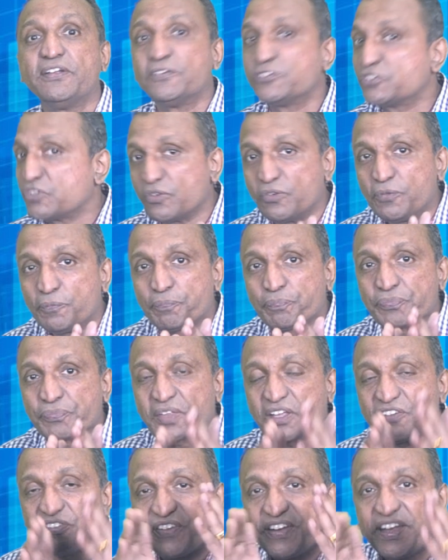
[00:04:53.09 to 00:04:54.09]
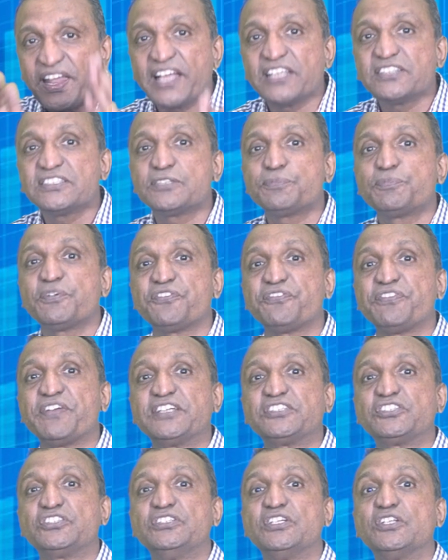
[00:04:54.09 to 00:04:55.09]
So finance
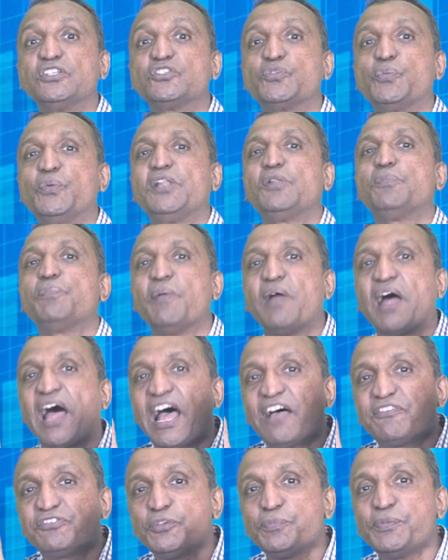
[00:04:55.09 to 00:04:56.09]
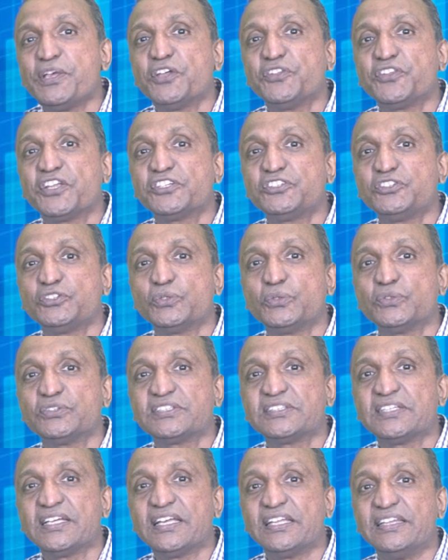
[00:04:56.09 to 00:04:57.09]
professionals will have to be on their
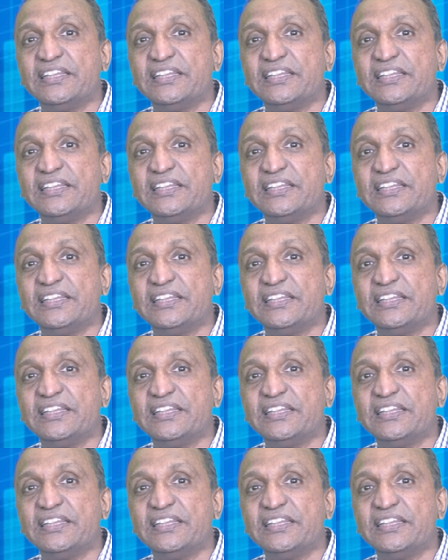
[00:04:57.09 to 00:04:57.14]
toes.